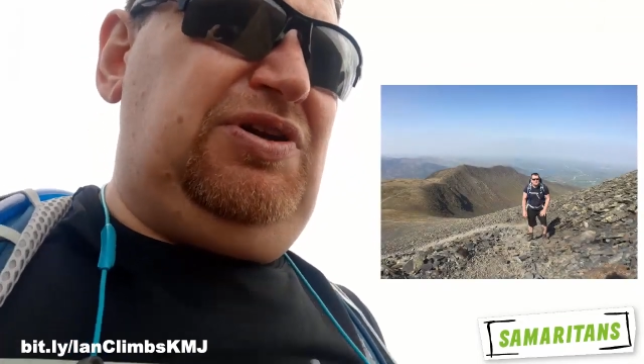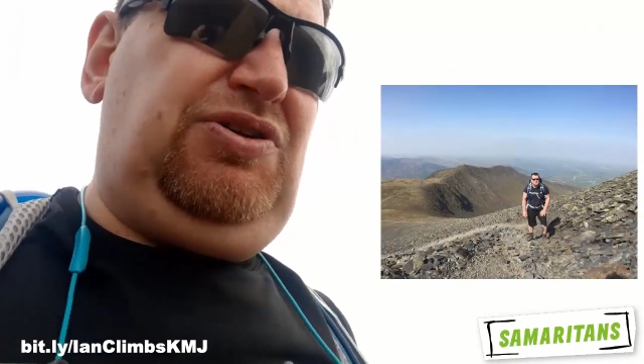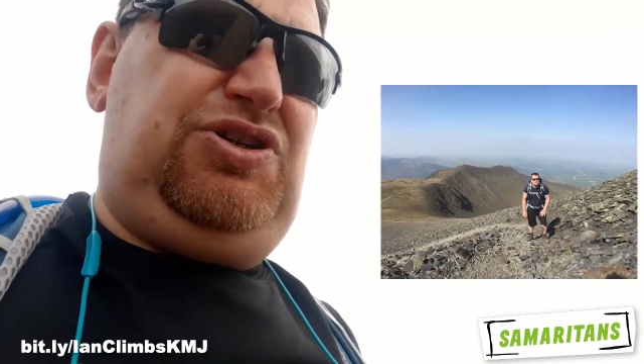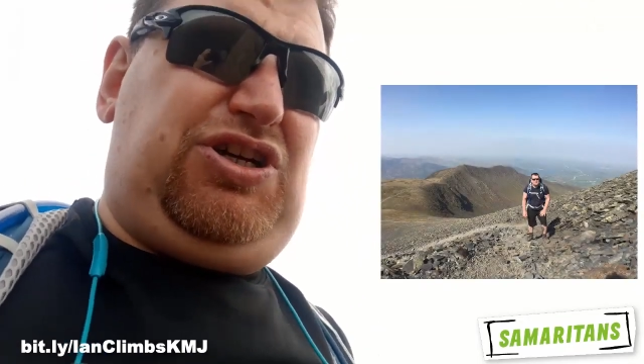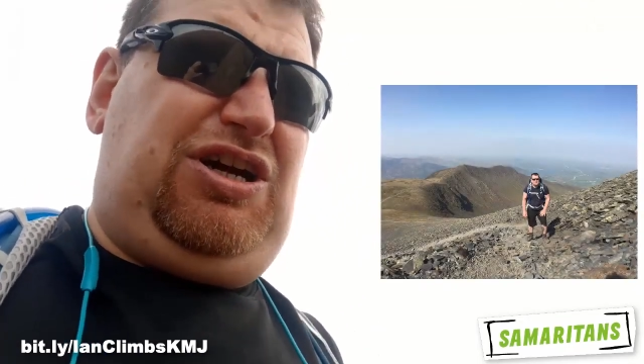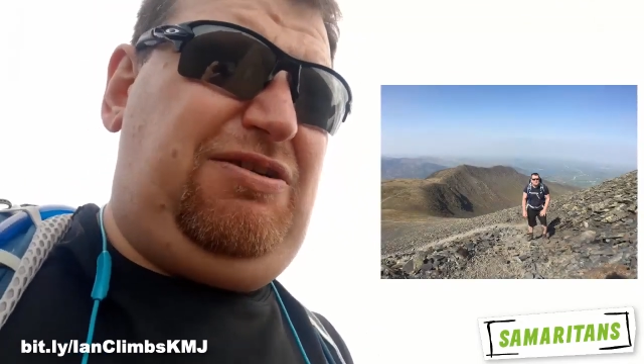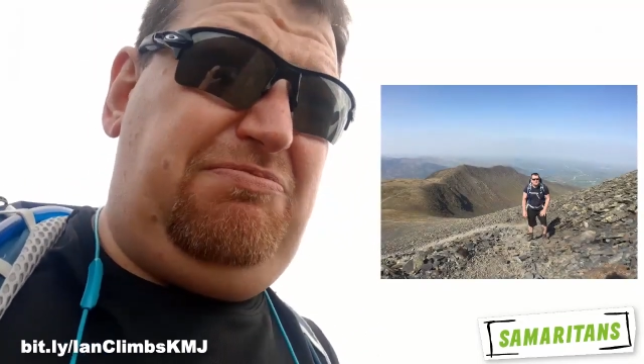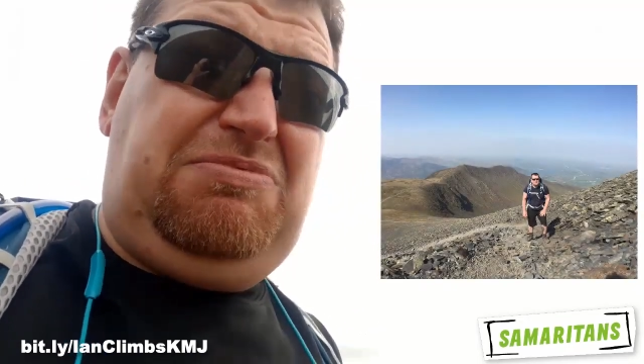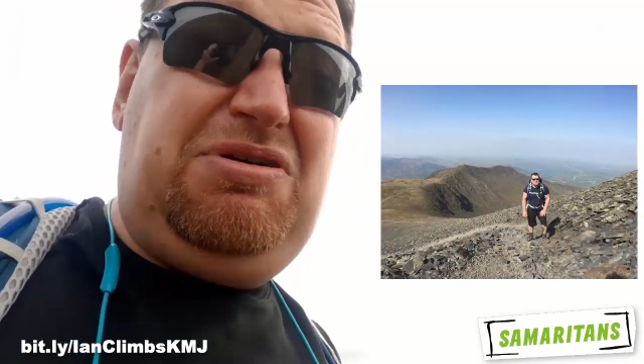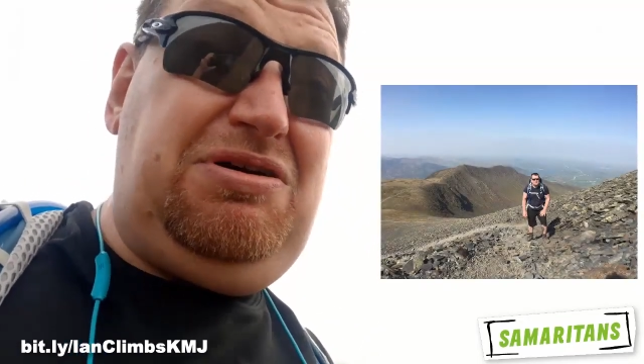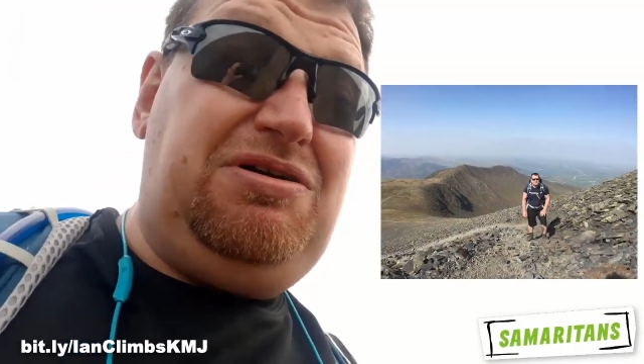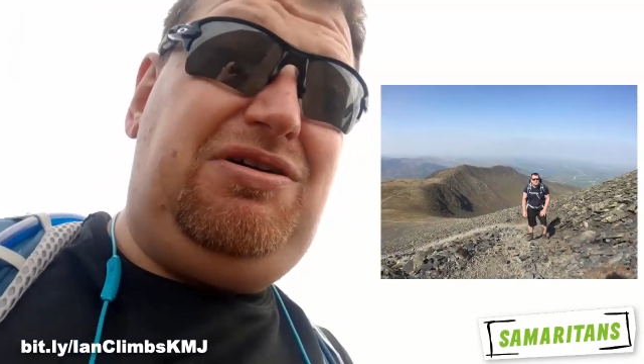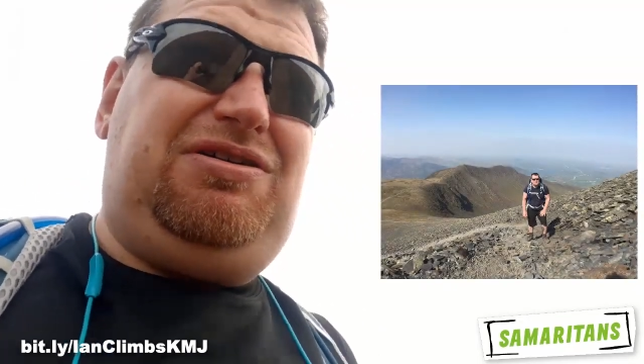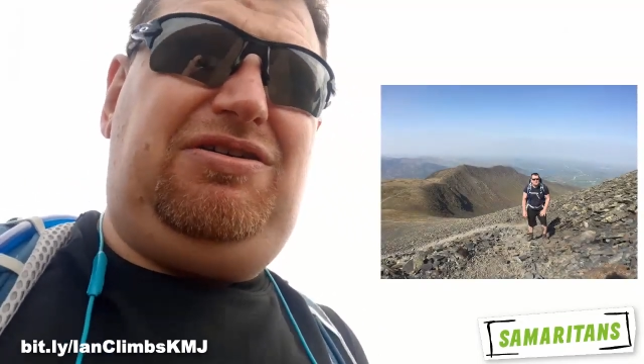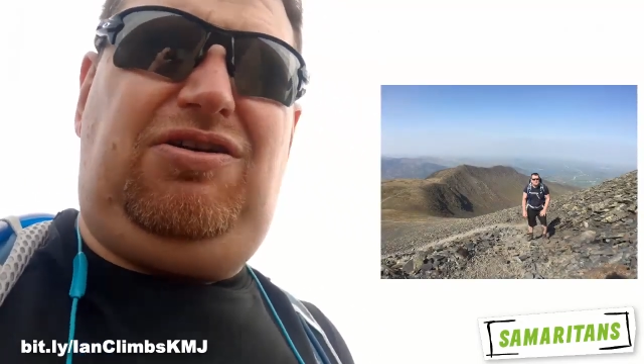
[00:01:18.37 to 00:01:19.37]
gym,
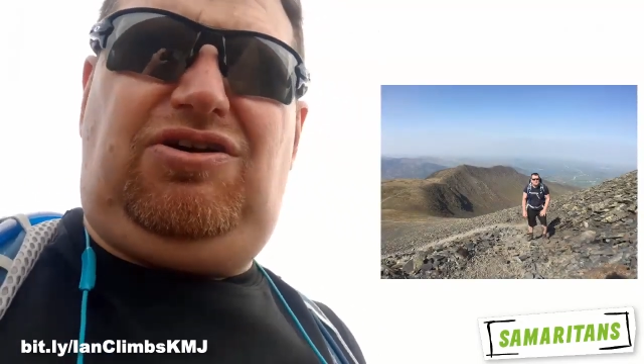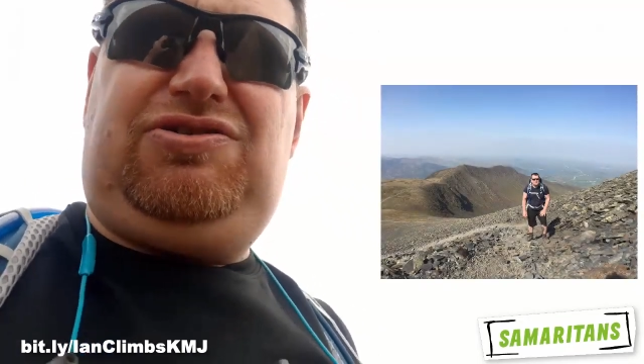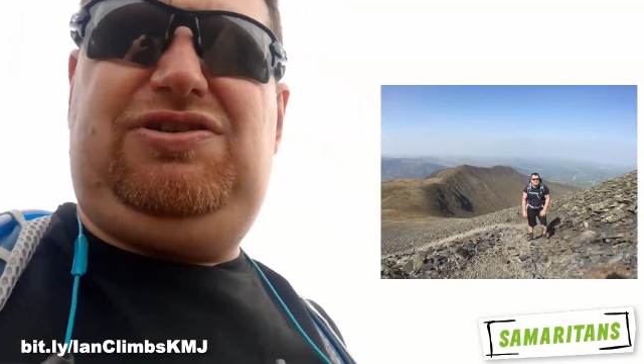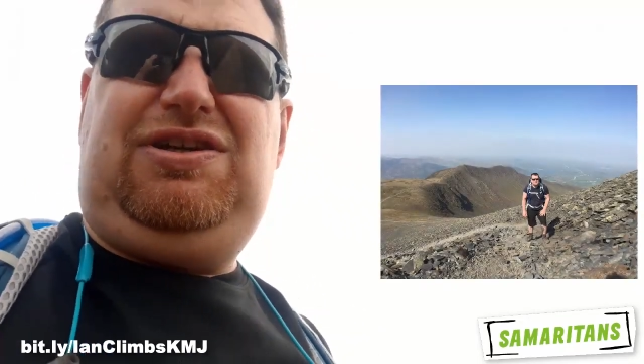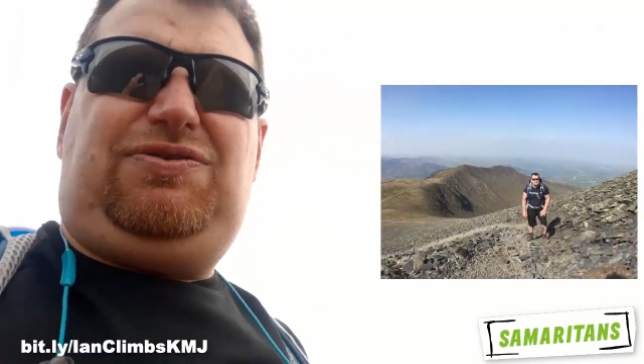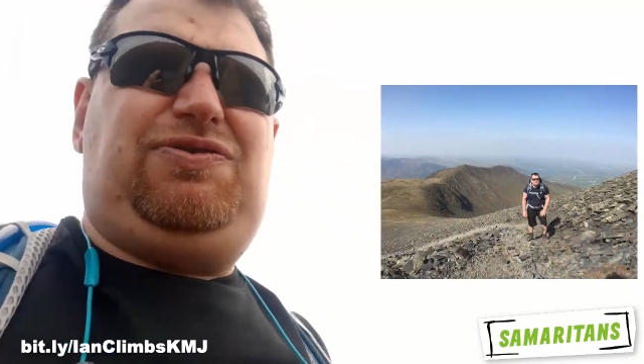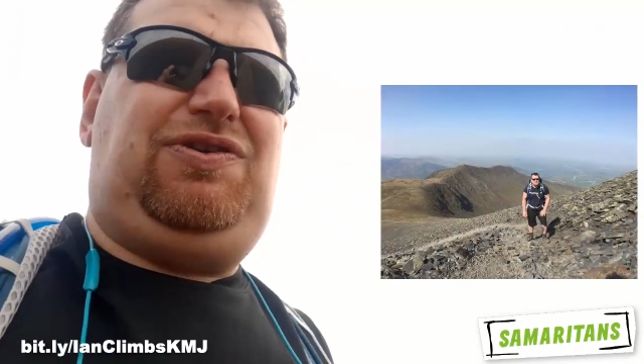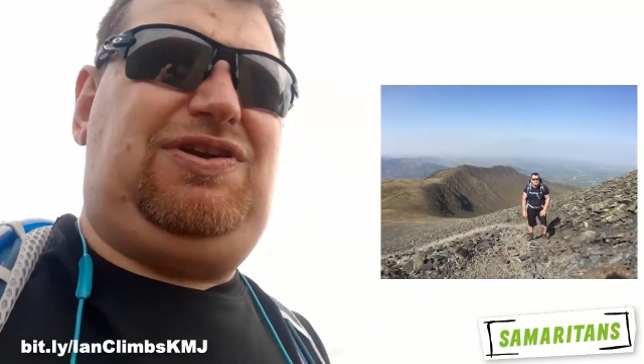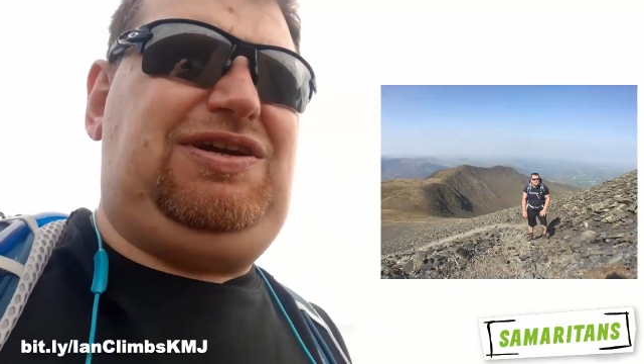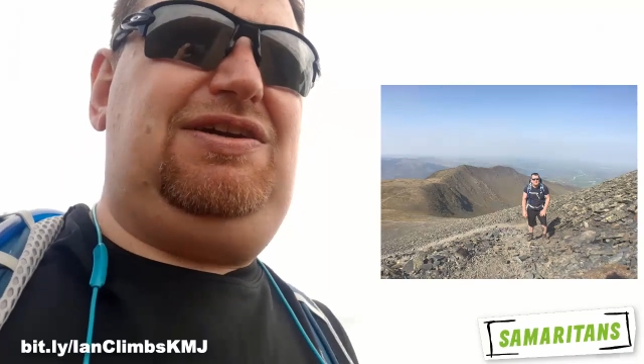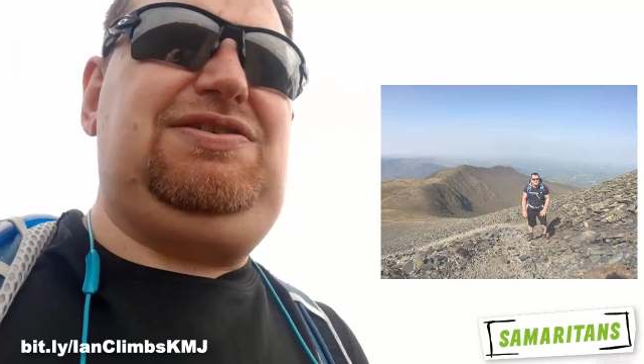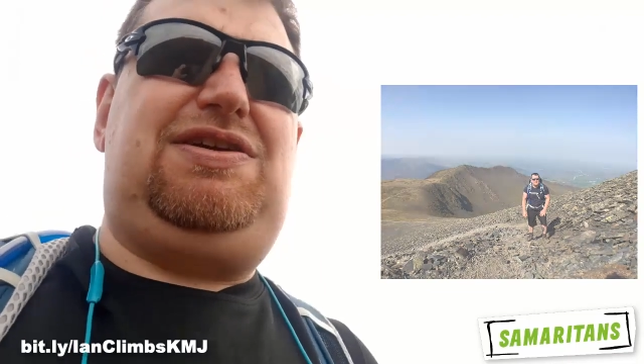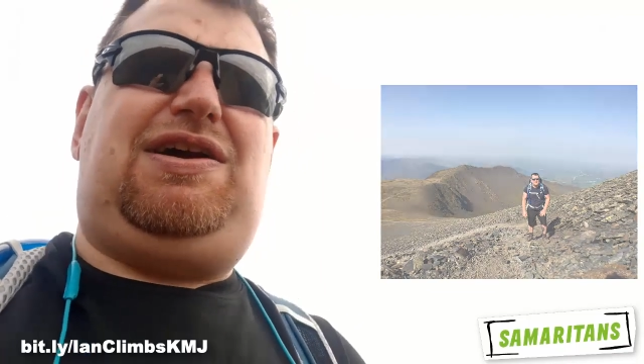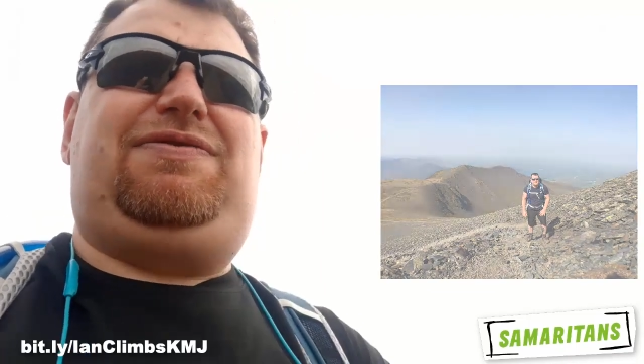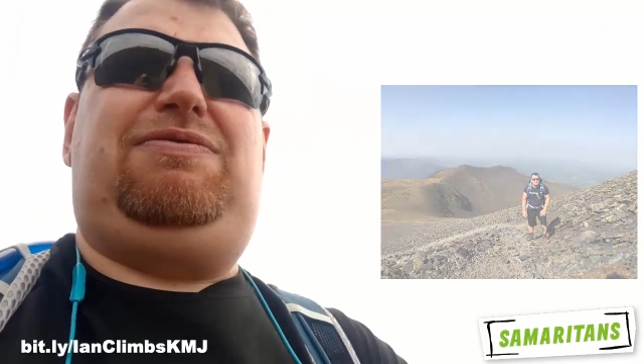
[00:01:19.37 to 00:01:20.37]
lots of different
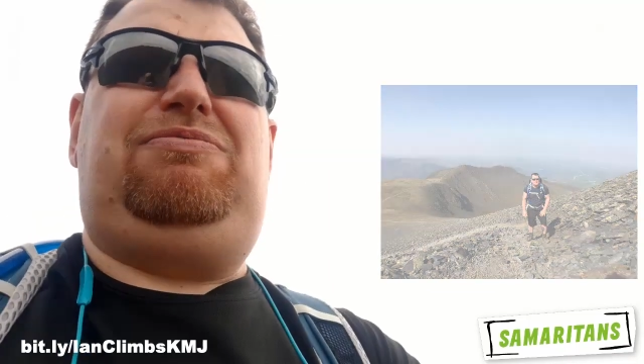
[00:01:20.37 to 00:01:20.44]
things that I've